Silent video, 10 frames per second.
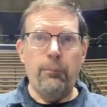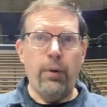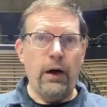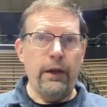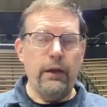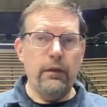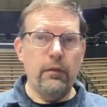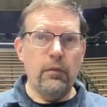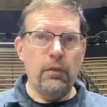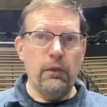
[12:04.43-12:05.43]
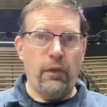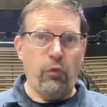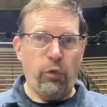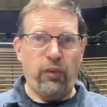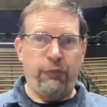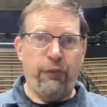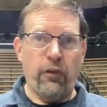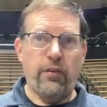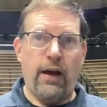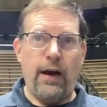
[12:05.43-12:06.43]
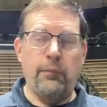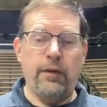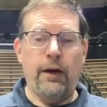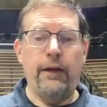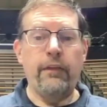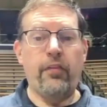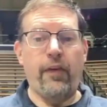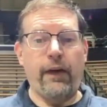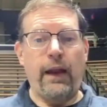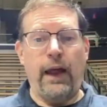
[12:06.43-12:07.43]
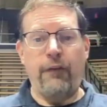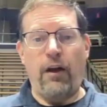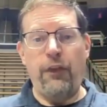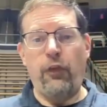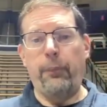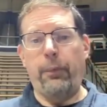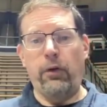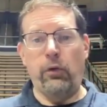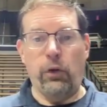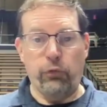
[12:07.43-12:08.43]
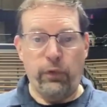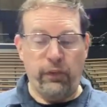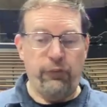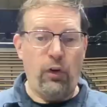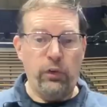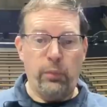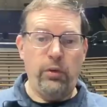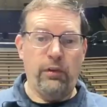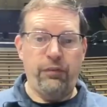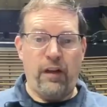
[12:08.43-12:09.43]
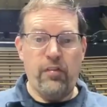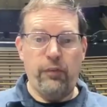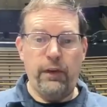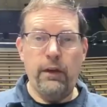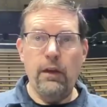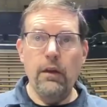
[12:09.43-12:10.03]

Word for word: But this was the first time tonight in the second half I thought Purdue looked really vulnerable defensively.